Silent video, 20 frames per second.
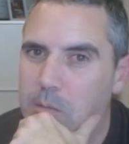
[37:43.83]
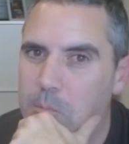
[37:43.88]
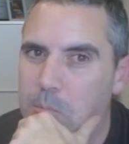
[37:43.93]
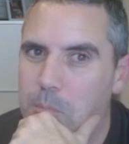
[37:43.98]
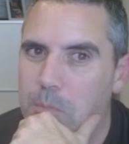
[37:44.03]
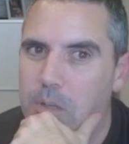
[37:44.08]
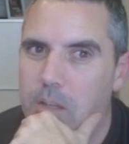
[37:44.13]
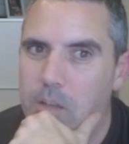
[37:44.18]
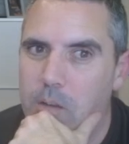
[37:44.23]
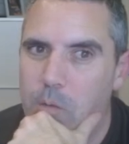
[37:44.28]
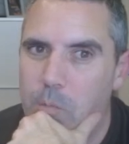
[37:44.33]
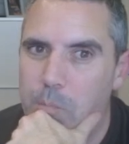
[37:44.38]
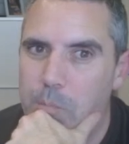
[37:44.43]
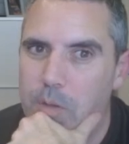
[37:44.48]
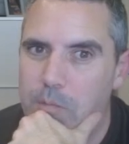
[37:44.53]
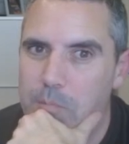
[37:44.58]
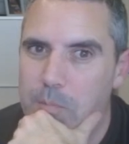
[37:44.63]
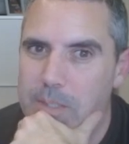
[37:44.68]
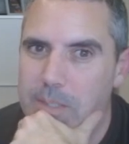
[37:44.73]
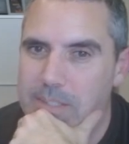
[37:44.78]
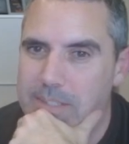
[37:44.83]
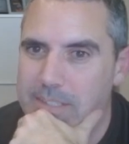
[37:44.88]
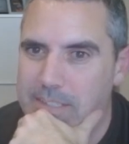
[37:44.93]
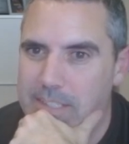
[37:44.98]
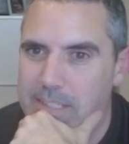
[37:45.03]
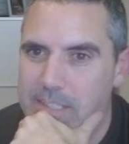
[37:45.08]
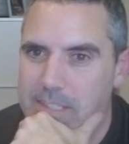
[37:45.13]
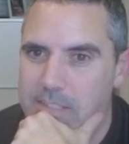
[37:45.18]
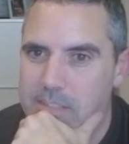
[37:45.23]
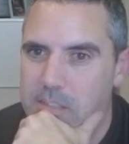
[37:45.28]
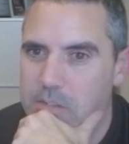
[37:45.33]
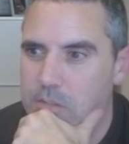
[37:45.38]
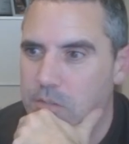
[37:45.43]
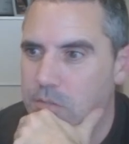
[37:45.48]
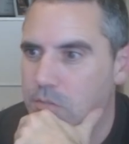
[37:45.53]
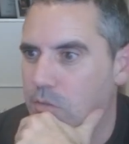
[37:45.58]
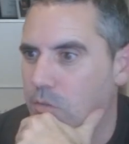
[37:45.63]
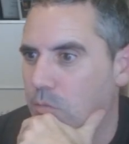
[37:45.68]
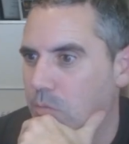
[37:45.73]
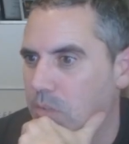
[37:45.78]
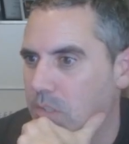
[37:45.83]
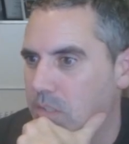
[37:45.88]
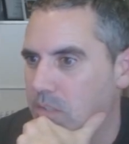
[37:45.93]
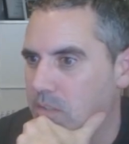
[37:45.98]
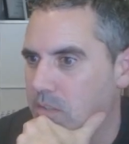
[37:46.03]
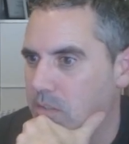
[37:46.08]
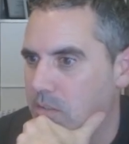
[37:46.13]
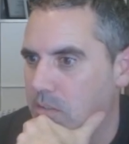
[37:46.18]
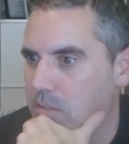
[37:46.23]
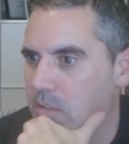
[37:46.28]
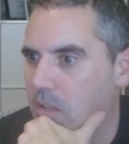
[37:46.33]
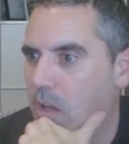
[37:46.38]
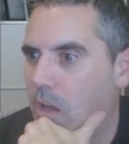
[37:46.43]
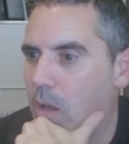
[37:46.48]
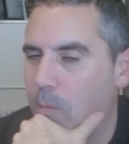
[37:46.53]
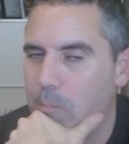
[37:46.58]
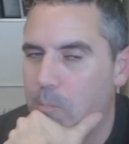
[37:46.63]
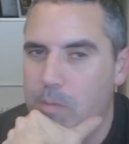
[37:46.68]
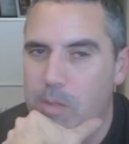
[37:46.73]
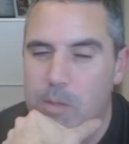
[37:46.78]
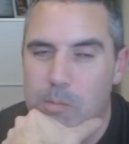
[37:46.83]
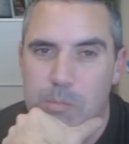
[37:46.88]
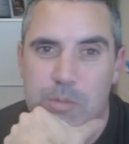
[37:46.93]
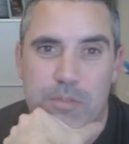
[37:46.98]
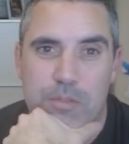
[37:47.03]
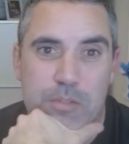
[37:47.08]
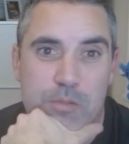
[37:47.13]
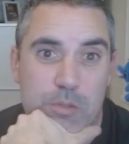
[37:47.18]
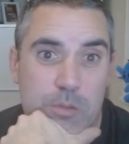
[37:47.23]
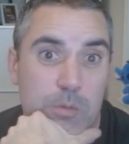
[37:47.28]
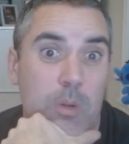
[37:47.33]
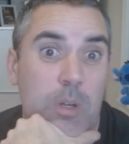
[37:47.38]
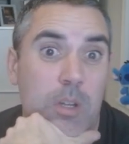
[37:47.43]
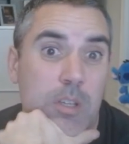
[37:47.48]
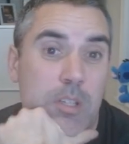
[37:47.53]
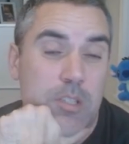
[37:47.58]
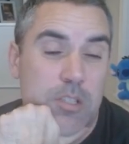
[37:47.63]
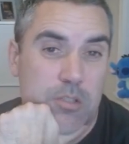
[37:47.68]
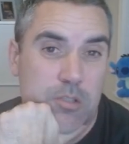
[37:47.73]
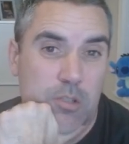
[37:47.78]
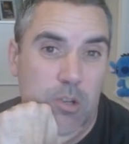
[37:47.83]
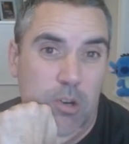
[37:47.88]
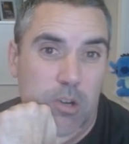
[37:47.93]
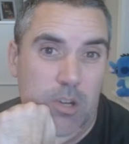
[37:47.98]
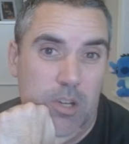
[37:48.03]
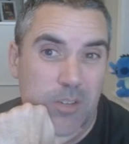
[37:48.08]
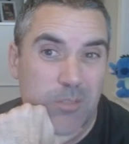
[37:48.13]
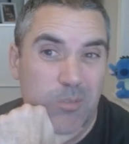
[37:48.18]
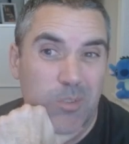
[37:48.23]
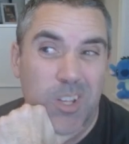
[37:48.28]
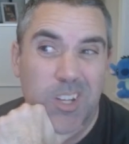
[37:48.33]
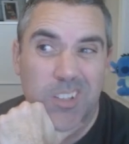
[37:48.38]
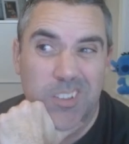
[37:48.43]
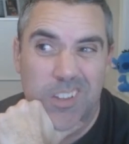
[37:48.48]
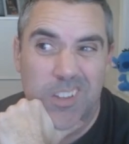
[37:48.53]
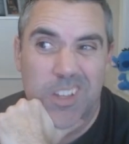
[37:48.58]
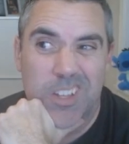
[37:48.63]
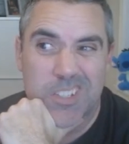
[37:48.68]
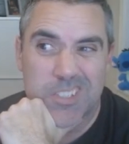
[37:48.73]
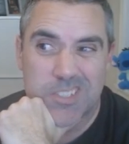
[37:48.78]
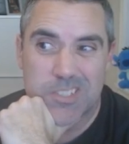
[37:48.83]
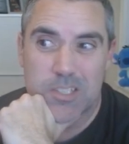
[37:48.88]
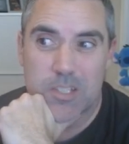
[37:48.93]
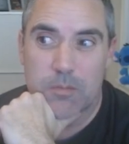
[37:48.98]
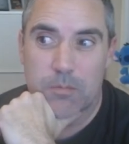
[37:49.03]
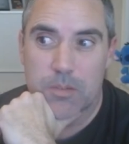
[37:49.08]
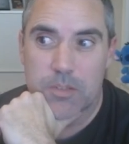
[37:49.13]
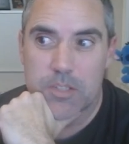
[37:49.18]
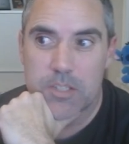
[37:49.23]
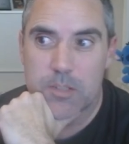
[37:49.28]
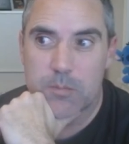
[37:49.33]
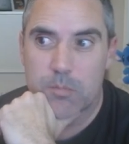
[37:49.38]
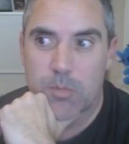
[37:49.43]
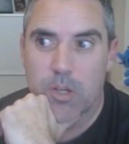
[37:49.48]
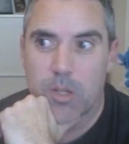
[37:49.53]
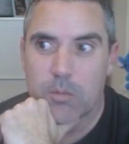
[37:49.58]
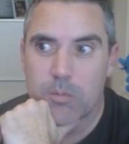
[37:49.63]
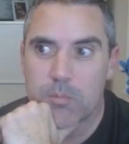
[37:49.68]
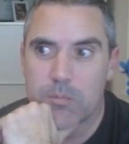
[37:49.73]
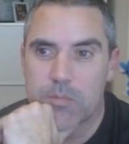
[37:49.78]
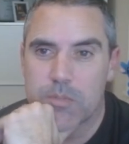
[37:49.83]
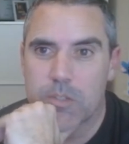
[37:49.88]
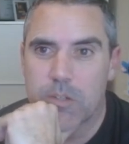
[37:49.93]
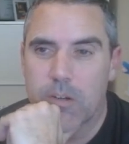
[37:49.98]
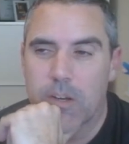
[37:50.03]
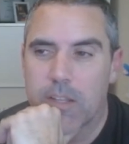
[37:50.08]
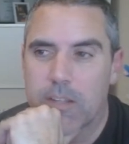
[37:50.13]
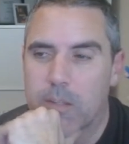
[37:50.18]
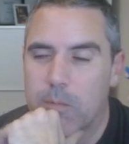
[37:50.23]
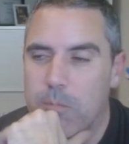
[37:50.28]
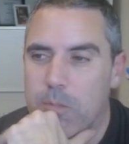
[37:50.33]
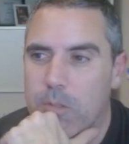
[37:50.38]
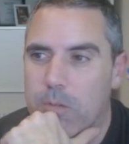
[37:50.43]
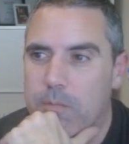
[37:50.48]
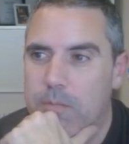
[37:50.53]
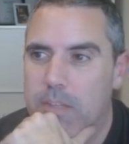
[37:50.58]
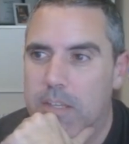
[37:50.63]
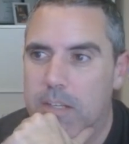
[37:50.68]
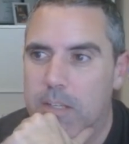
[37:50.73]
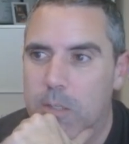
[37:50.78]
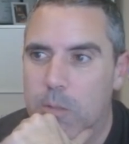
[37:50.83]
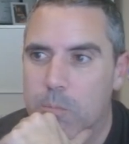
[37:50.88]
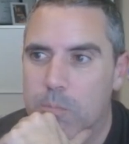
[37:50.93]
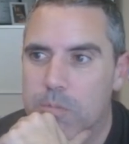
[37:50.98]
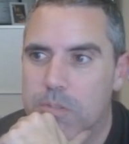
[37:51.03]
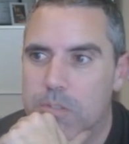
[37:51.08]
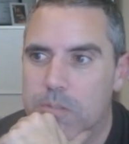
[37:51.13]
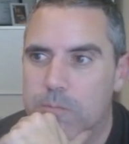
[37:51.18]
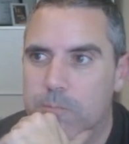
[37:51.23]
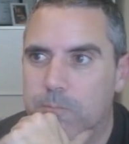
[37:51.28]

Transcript: but I hope I've made the case that there's no reason to not be able to start and write a lot of stuff on these problems. All right, let me know if that helps.